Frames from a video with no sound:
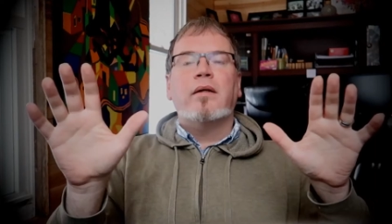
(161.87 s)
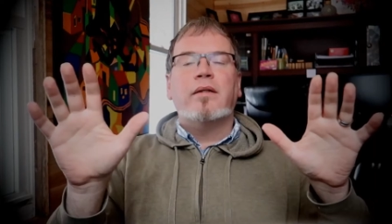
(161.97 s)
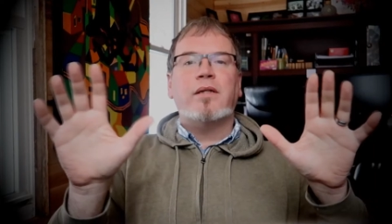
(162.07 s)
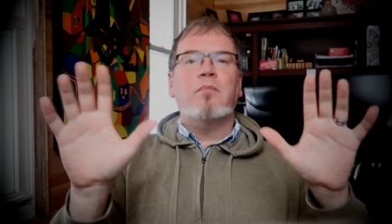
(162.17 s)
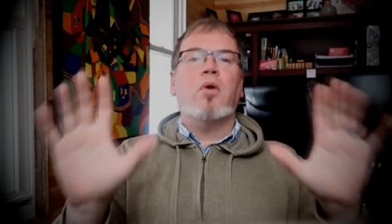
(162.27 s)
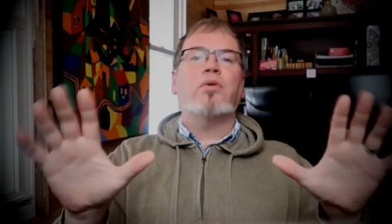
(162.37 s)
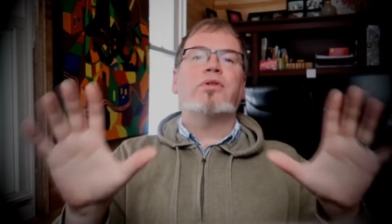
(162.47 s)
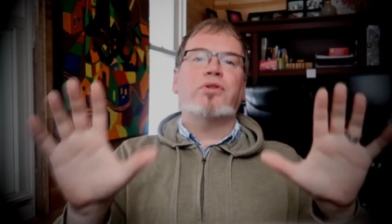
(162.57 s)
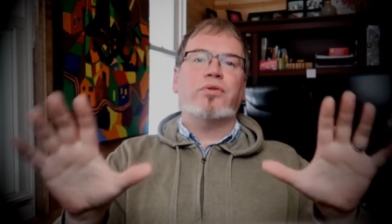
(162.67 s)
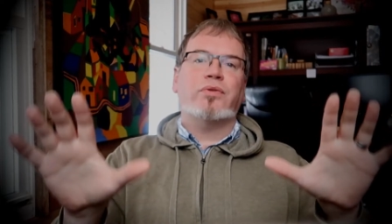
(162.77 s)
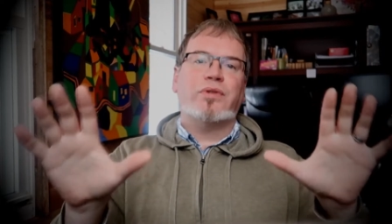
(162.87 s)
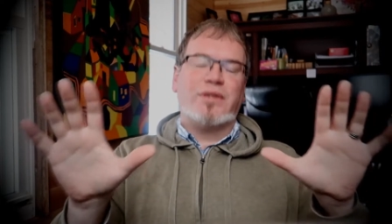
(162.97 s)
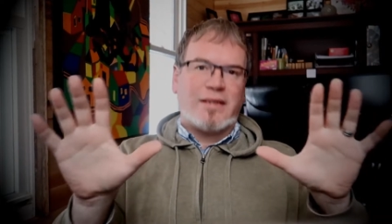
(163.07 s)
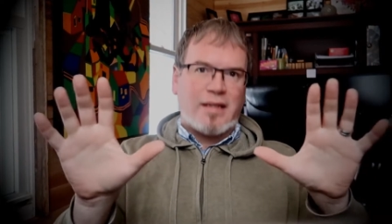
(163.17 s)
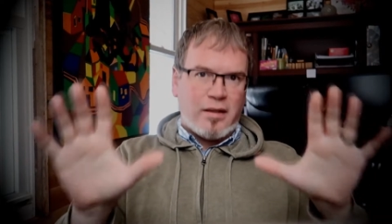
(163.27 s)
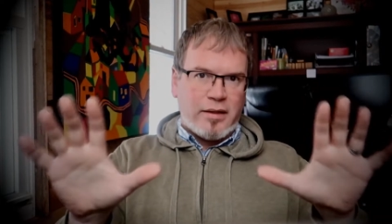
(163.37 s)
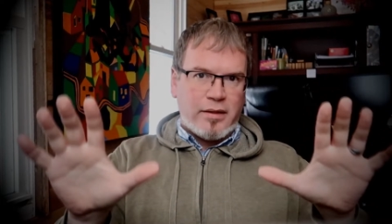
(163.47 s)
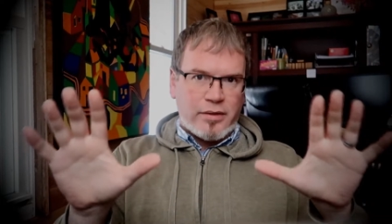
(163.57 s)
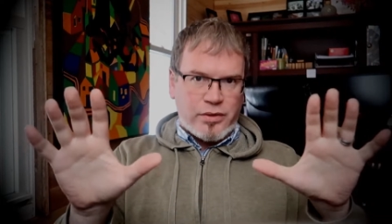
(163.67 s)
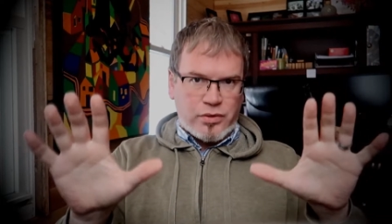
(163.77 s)
You see, most Jews
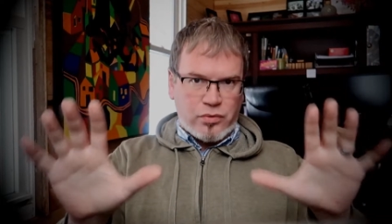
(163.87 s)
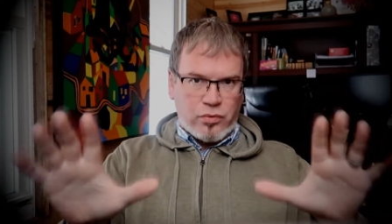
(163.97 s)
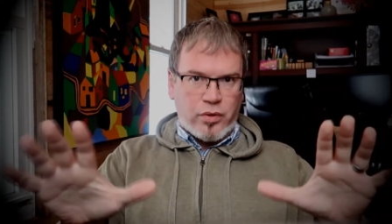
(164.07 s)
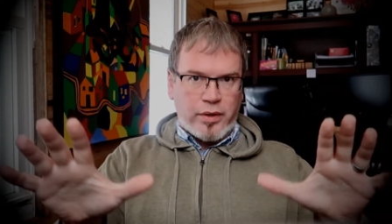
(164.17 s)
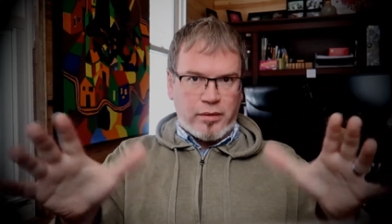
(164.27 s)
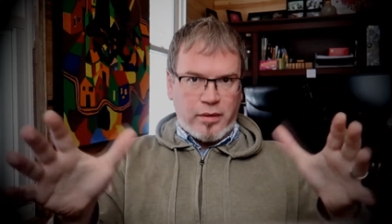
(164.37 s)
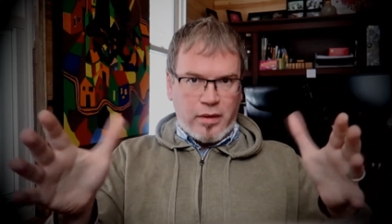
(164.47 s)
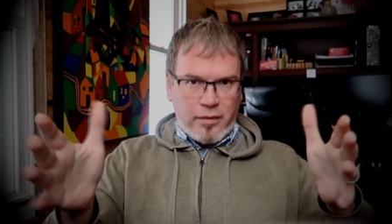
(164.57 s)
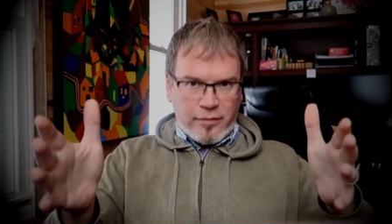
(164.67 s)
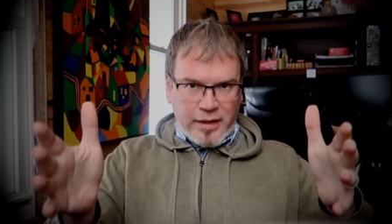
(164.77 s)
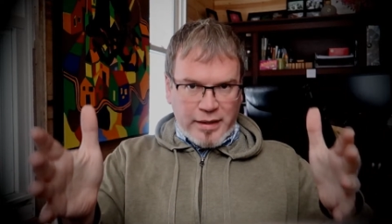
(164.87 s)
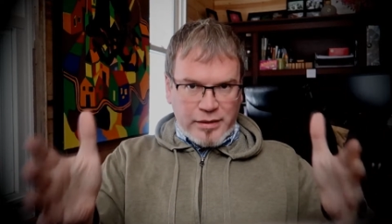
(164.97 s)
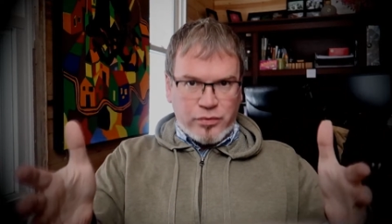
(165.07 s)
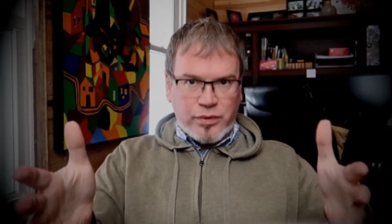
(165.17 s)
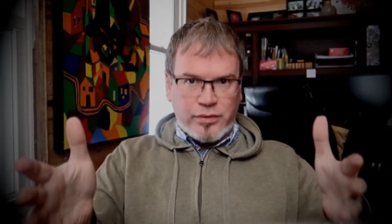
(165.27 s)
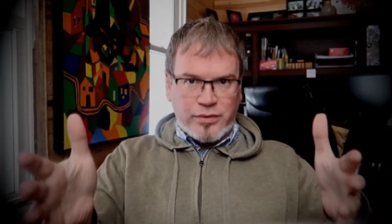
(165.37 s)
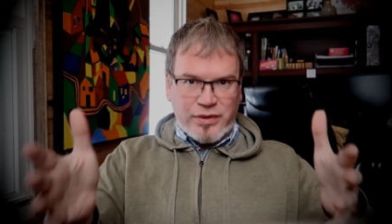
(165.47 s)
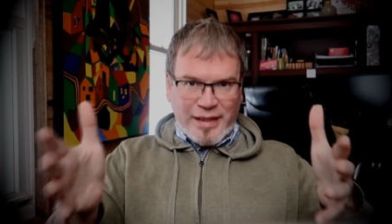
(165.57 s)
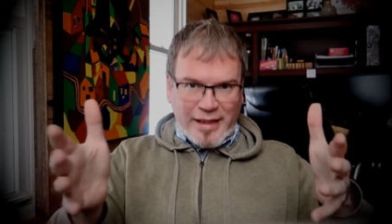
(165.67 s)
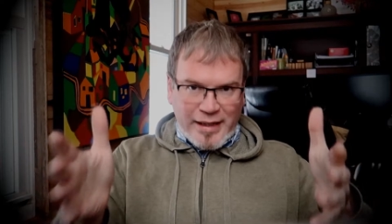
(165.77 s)
telling the story of
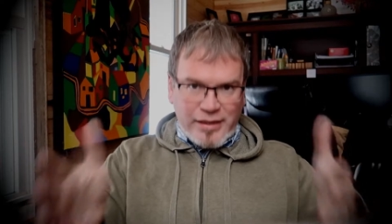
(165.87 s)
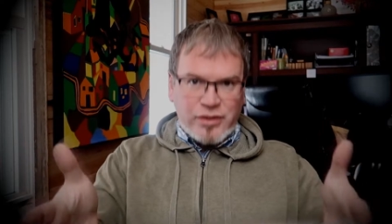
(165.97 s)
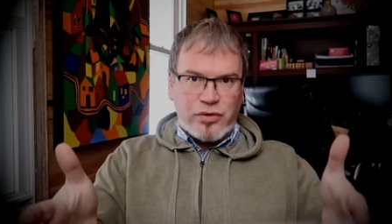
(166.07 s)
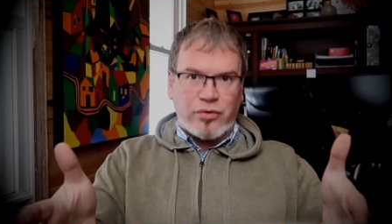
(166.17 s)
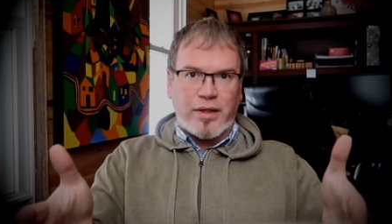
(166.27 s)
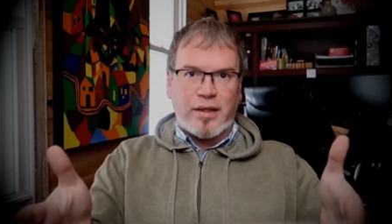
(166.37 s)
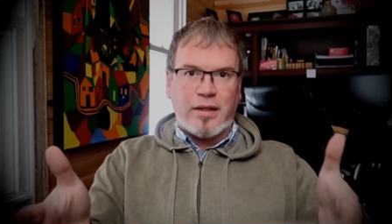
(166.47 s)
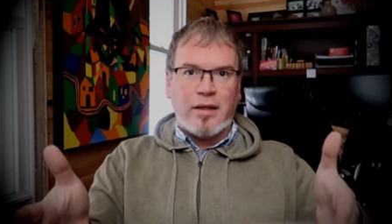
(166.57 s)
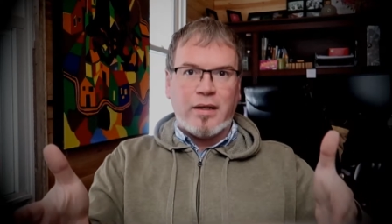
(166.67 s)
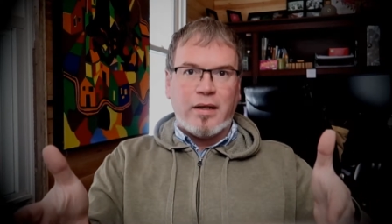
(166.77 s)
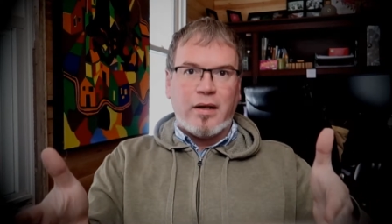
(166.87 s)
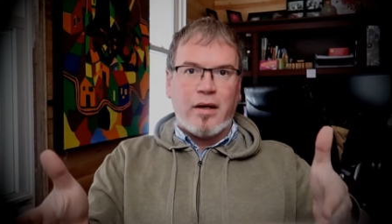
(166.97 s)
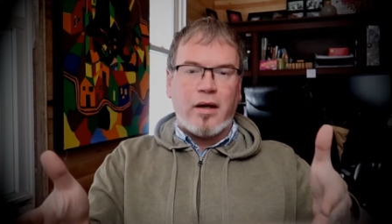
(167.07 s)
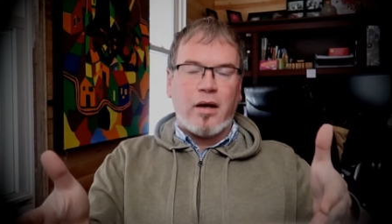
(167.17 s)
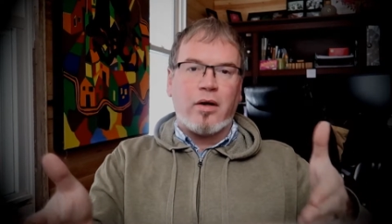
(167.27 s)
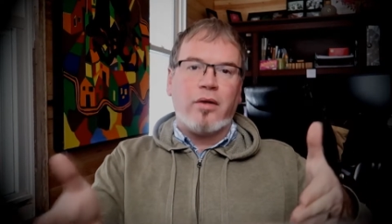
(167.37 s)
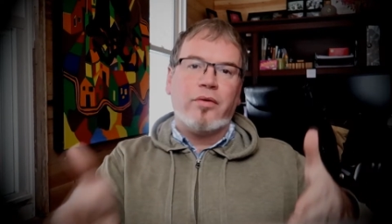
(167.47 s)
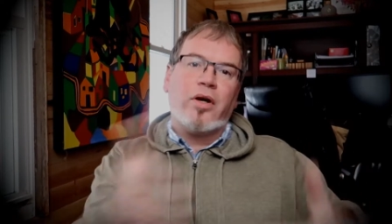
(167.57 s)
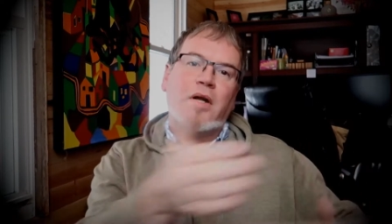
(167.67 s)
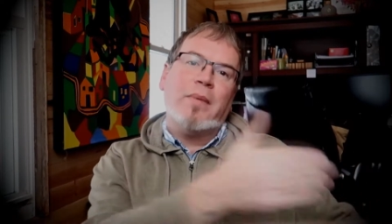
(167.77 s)
Israel's history,
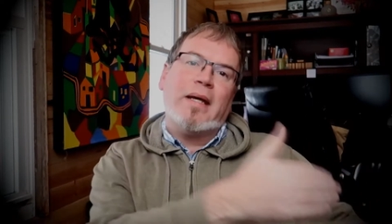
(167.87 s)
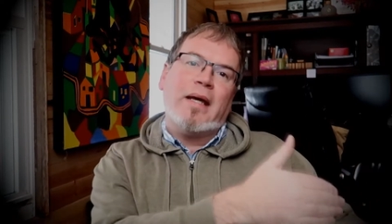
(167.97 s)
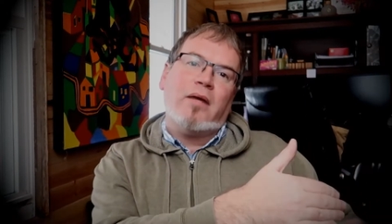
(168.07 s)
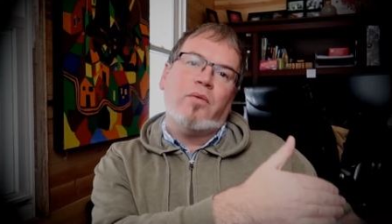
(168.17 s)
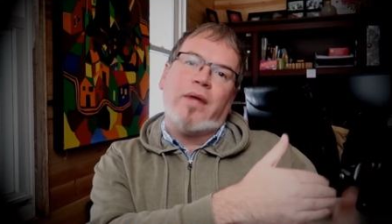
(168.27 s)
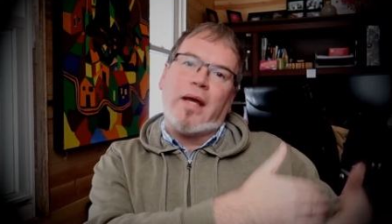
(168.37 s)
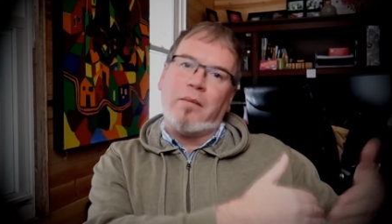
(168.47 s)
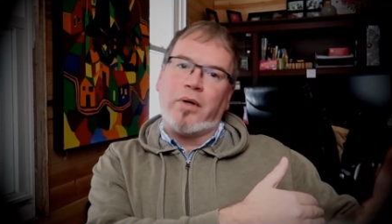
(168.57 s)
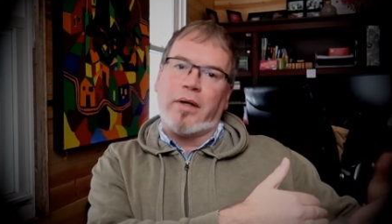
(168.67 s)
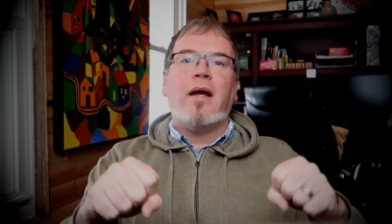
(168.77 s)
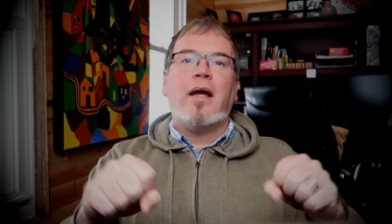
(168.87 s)
they're going to begin with Abraham.